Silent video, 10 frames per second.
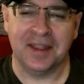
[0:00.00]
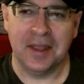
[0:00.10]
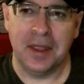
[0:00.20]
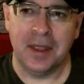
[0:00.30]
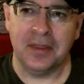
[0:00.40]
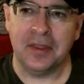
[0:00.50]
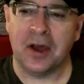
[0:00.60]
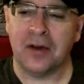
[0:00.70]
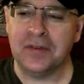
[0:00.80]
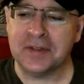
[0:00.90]
the obvious
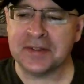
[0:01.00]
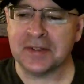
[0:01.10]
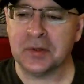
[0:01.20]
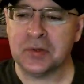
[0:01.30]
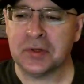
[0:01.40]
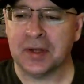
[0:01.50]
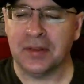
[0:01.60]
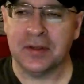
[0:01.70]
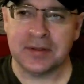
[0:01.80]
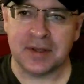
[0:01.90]
solution, and this I
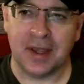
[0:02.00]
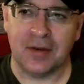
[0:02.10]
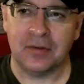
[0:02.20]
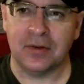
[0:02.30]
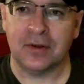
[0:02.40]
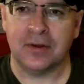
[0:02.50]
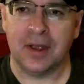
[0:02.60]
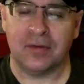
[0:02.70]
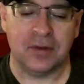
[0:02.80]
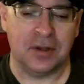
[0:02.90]
have to give